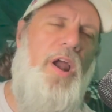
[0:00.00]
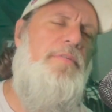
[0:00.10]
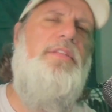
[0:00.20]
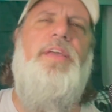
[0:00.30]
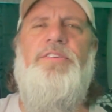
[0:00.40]

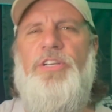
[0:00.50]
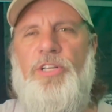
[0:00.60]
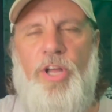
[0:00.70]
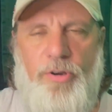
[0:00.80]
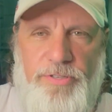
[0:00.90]
Everything's
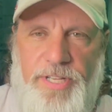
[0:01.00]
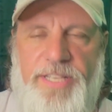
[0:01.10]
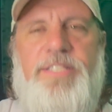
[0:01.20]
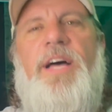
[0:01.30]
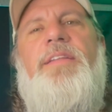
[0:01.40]
closed.
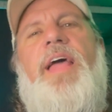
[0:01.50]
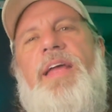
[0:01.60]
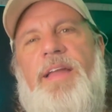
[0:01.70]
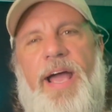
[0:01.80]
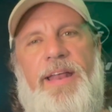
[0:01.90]
It's Sunday
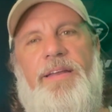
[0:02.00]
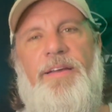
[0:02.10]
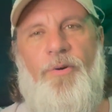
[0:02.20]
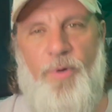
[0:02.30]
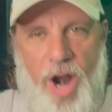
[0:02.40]
night
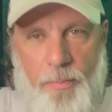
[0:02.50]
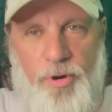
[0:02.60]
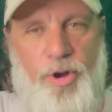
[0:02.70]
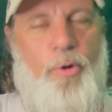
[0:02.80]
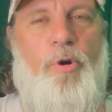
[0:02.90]
when I'm
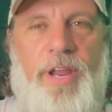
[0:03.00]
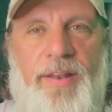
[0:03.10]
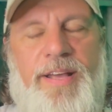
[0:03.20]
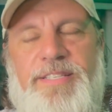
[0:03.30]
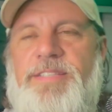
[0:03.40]
recording
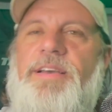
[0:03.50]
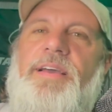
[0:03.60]
this.